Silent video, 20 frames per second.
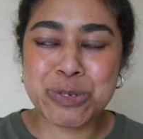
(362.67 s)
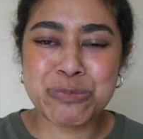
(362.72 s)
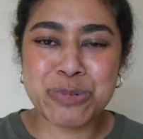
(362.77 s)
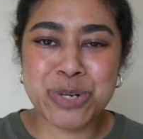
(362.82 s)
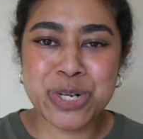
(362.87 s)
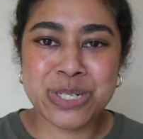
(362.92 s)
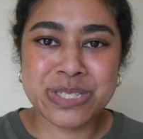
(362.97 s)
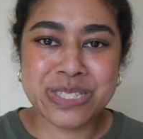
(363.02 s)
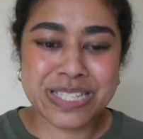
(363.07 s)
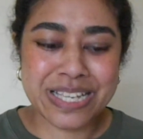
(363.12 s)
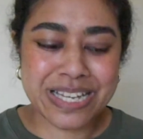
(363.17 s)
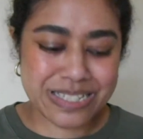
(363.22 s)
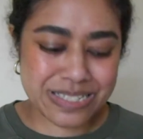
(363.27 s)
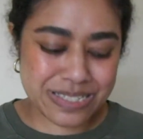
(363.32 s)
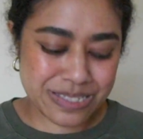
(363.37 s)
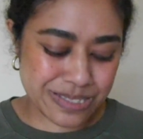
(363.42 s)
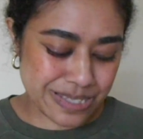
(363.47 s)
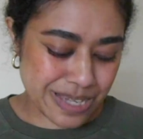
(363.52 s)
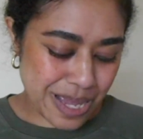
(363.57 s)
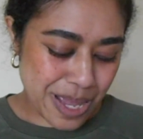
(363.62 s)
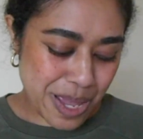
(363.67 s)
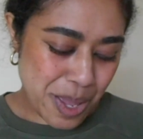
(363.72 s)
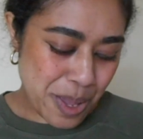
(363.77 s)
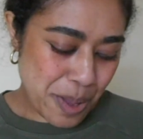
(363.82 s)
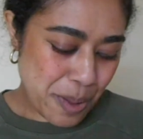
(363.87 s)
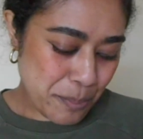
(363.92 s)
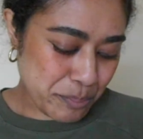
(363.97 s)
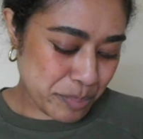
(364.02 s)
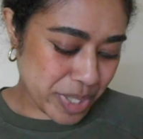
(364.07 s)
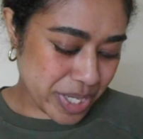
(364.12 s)
process,
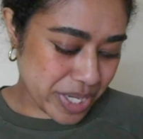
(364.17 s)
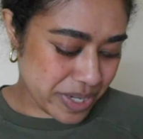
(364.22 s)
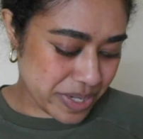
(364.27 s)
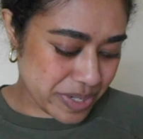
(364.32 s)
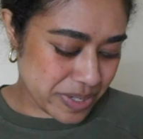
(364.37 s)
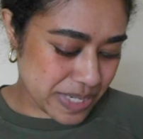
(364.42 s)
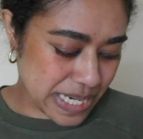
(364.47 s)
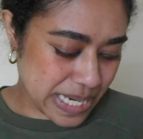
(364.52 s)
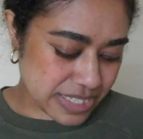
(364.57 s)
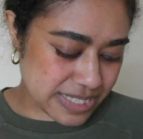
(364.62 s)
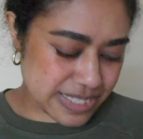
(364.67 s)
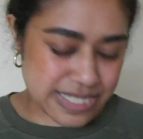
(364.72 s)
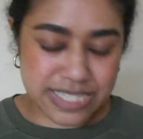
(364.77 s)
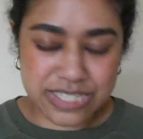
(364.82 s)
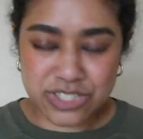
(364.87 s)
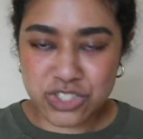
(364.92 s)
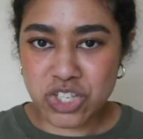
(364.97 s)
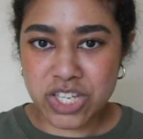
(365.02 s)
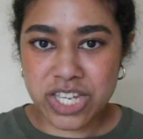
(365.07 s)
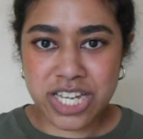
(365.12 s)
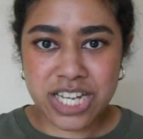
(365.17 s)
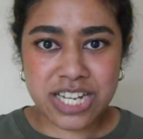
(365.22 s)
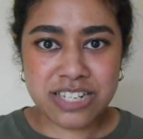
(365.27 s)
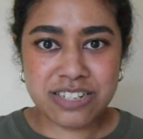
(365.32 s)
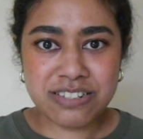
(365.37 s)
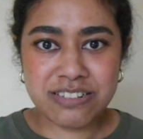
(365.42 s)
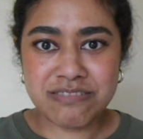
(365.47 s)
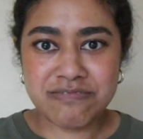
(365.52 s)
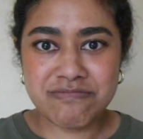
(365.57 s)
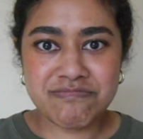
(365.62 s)
but
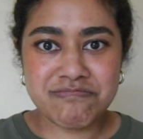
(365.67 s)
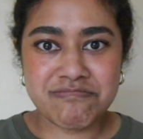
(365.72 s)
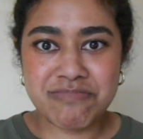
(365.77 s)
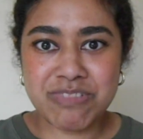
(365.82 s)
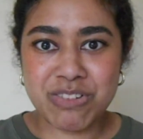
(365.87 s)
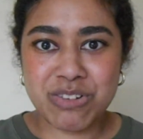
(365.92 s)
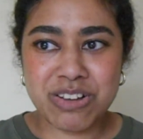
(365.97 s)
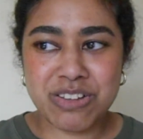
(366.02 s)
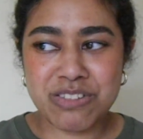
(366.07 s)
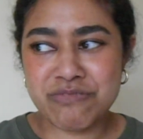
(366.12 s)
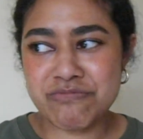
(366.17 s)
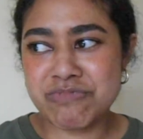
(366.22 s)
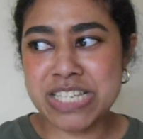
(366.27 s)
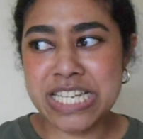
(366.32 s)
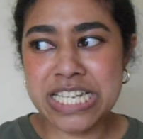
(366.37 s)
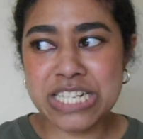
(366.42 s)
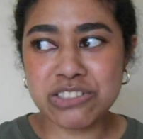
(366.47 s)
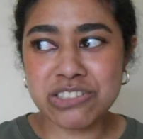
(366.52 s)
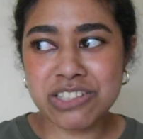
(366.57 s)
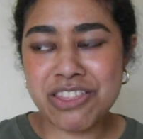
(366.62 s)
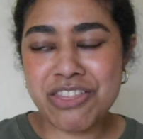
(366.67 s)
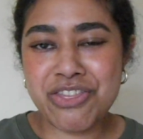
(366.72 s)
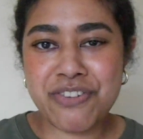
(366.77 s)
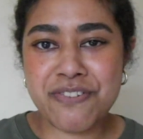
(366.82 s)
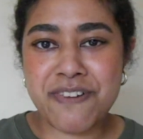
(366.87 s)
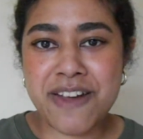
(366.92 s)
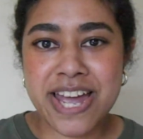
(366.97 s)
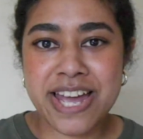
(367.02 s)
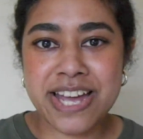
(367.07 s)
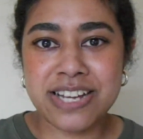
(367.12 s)
stitching needle and
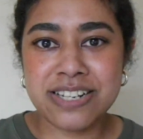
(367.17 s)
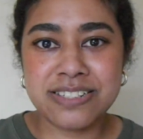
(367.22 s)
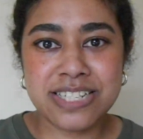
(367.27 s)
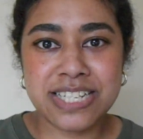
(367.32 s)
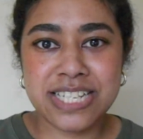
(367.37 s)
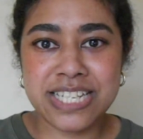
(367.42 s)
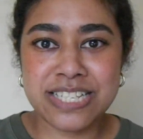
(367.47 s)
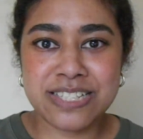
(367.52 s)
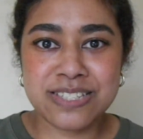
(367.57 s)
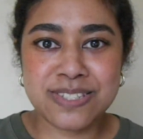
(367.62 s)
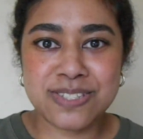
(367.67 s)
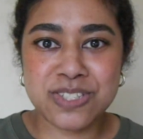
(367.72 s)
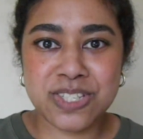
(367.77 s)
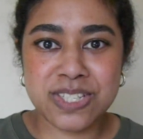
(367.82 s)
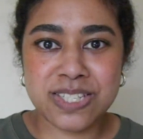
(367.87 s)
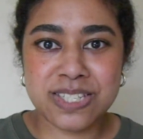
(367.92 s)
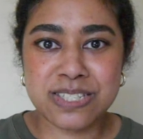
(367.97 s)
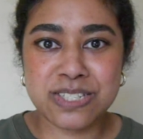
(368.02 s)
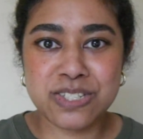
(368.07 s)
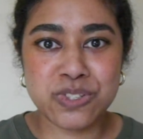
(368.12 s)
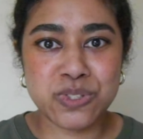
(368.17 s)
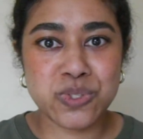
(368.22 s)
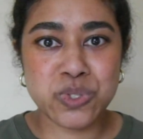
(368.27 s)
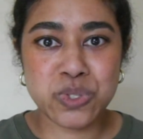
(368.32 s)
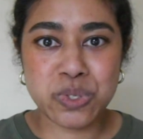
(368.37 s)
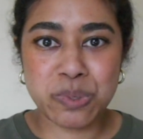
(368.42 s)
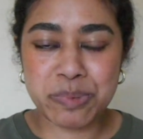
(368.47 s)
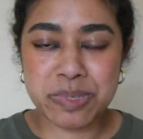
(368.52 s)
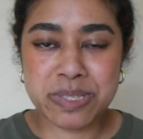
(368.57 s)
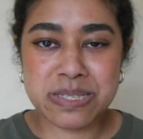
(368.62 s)
thread is just
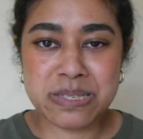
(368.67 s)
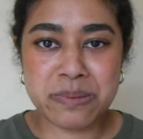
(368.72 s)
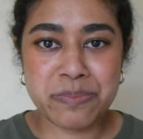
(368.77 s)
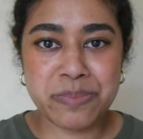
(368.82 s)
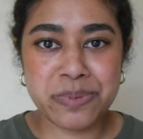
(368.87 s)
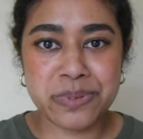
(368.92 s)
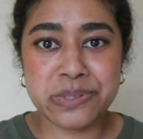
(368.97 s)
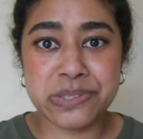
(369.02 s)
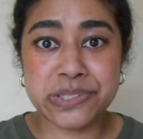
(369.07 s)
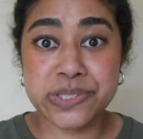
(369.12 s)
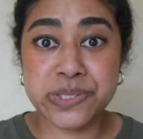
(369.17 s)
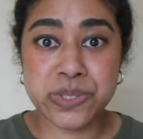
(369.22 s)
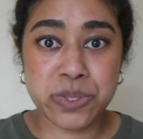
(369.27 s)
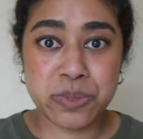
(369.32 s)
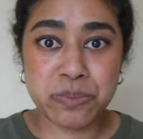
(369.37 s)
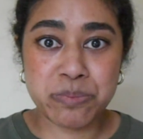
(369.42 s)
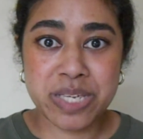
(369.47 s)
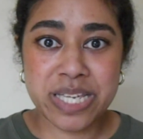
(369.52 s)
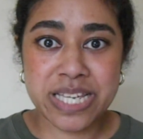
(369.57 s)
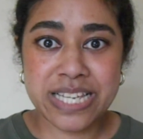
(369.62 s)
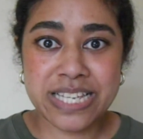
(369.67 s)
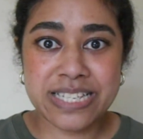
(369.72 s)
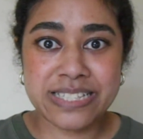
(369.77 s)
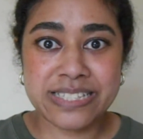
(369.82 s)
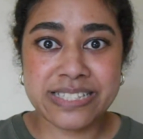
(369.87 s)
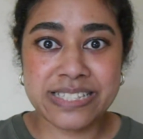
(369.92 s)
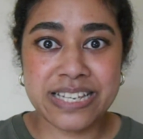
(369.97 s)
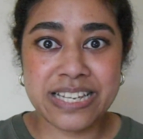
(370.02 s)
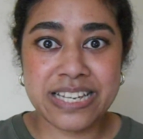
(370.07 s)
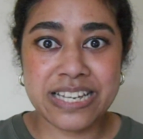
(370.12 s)
super simple, super
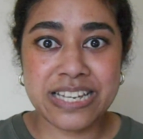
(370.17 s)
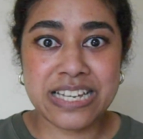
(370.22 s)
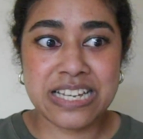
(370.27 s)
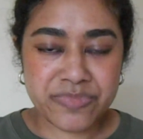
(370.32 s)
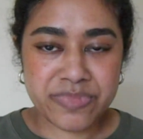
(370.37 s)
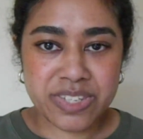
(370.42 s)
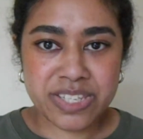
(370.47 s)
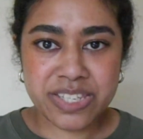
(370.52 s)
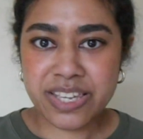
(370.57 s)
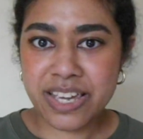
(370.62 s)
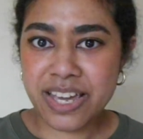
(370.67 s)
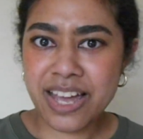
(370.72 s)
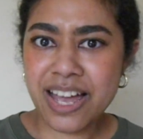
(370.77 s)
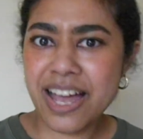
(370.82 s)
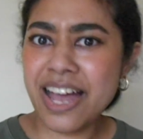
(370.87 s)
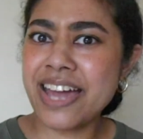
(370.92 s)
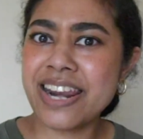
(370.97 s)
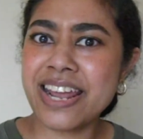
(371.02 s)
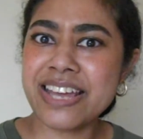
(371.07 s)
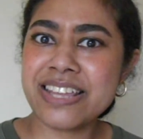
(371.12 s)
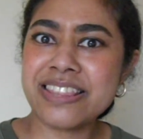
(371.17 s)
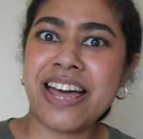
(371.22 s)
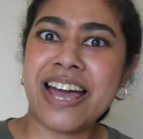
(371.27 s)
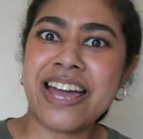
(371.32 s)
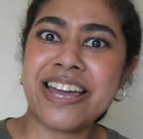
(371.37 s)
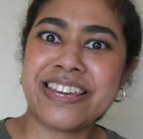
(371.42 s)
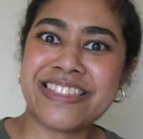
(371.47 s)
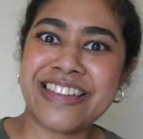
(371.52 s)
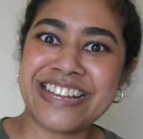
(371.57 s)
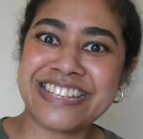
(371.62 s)
easy. Yeah, and I
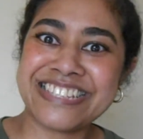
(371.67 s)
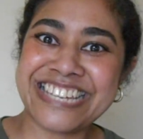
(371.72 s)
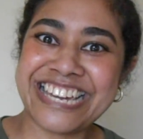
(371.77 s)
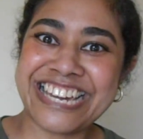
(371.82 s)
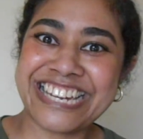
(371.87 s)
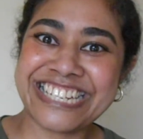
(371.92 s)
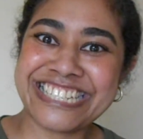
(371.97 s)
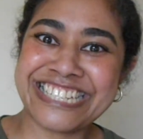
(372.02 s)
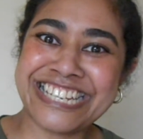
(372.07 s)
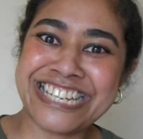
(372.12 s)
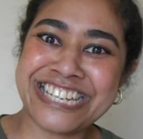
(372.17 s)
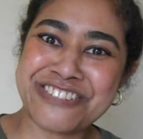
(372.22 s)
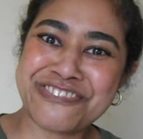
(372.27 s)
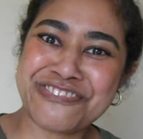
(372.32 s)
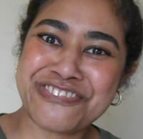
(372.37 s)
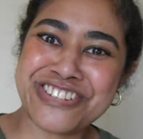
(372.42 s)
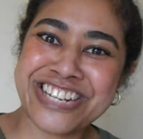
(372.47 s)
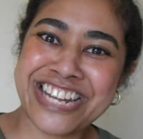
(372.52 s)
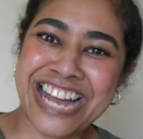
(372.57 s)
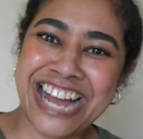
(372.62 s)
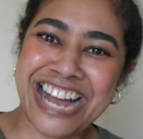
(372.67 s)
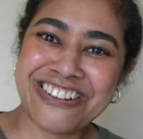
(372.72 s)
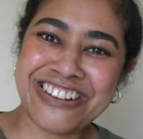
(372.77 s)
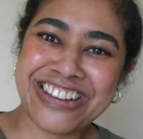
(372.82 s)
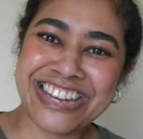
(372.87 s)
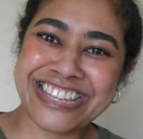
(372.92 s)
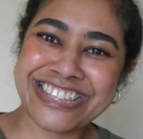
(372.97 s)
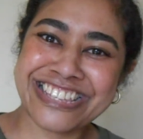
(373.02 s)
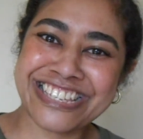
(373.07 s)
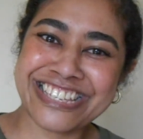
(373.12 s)
like that technique for now.
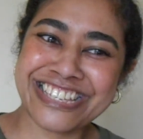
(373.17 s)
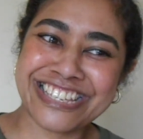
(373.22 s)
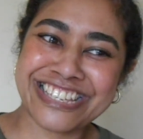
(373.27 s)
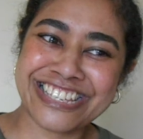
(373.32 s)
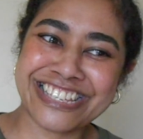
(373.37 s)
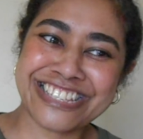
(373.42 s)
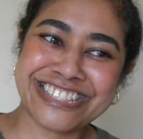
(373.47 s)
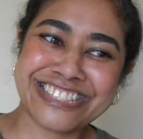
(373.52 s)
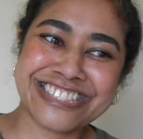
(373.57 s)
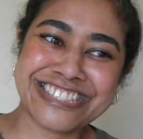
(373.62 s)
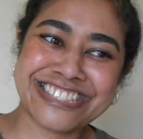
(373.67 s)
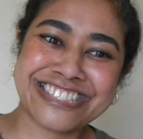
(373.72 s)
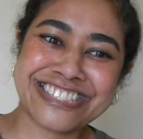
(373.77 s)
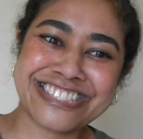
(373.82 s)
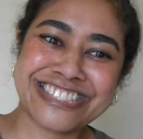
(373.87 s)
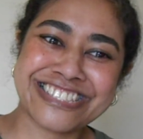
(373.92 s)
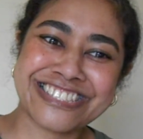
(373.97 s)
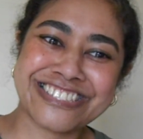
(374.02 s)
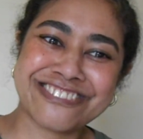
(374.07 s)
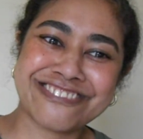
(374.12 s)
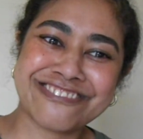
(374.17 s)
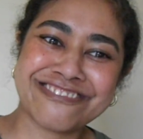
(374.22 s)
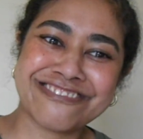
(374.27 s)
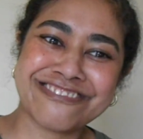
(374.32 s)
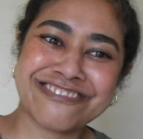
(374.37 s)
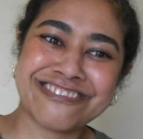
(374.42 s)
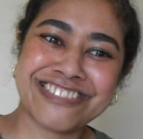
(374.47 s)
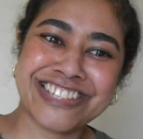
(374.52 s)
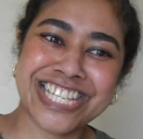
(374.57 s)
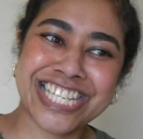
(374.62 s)
I think it's
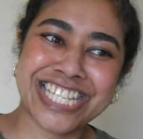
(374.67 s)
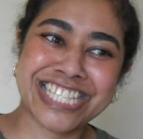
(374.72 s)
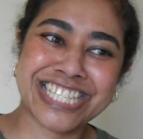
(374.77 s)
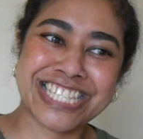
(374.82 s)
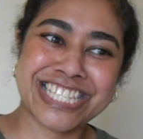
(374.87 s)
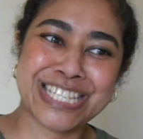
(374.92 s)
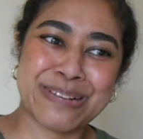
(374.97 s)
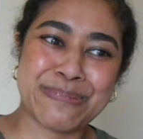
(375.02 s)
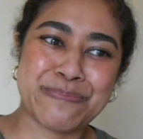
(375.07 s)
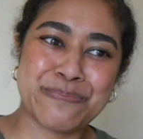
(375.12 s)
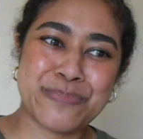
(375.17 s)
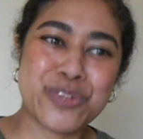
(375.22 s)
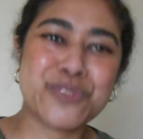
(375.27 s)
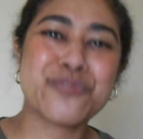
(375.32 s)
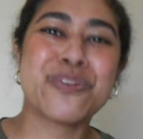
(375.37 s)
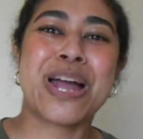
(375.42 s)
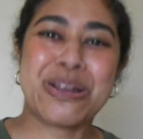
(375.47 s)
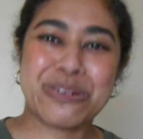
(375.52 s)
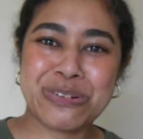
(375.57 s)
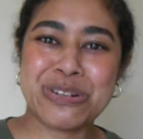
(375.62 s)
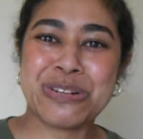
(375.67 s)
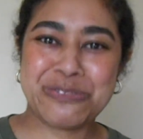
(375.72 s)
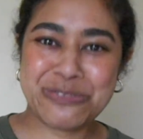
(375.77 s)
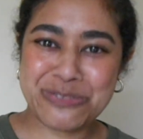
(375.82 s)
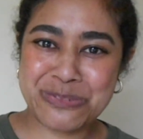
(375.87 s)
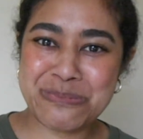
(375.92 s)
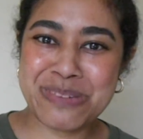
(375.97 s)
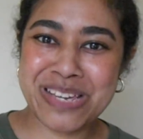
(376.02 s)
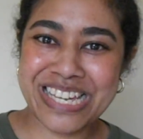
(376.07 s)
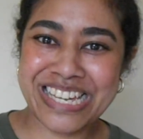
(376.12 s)
the right one
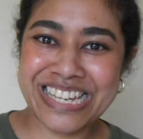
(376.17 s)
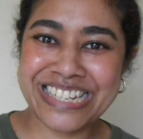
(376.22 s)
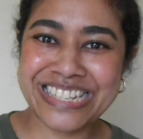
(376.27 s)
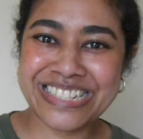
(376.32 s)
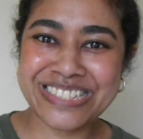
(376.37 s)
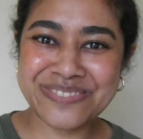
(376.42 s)
for me.